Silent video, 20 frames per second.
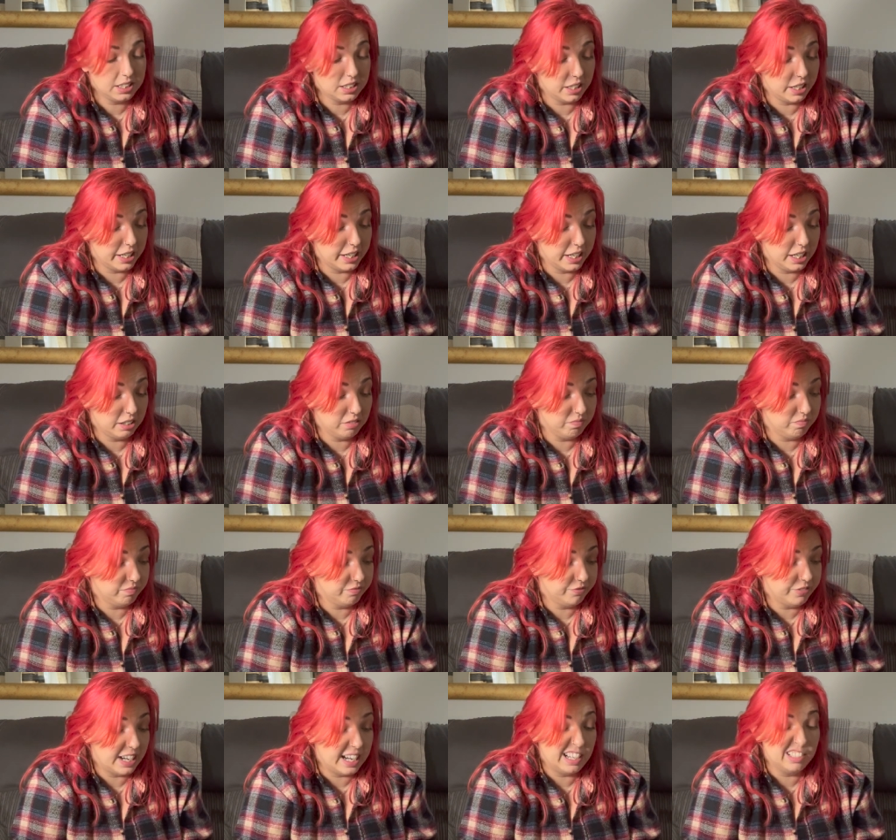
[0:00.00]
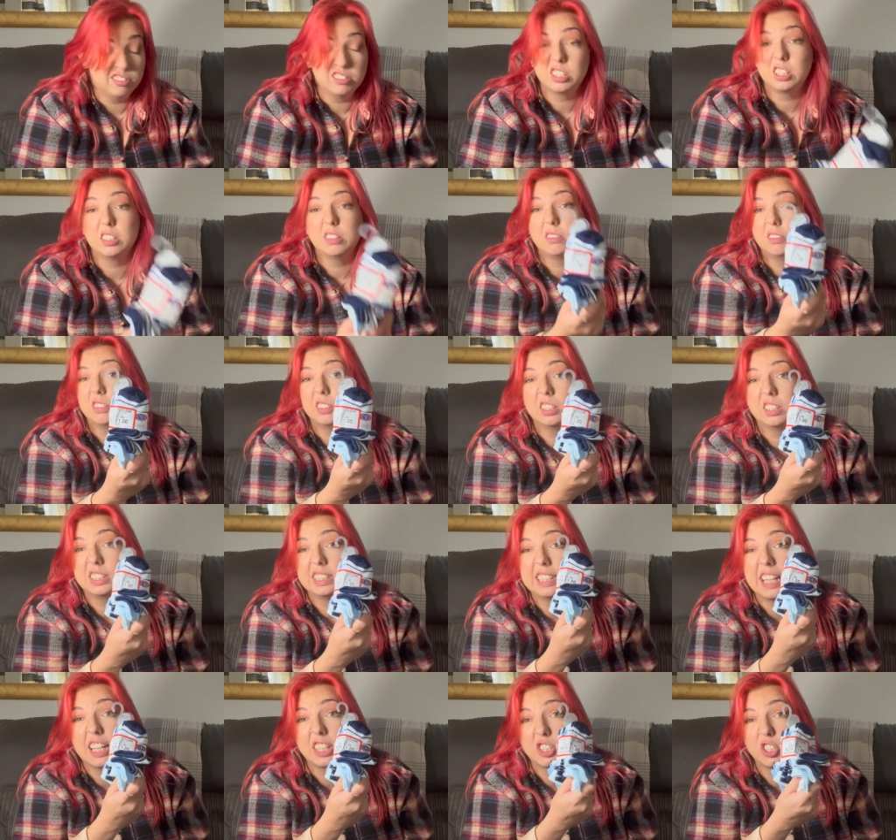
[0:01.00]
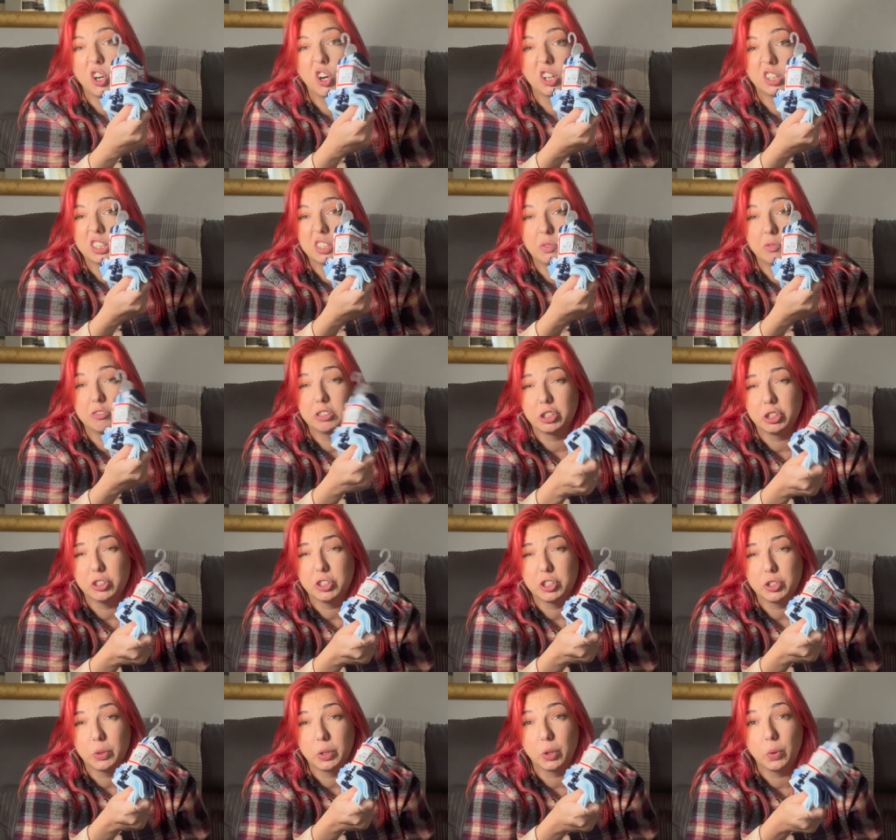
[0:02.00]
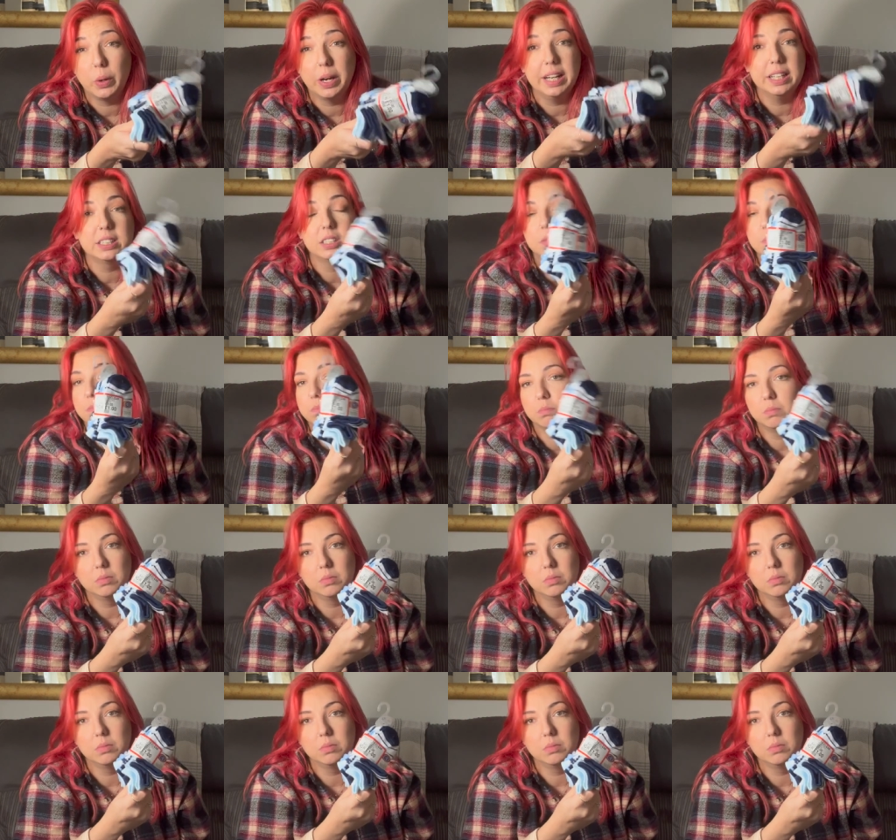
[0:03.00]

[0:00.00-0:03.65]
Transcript: I found a set of socks reduced to £1.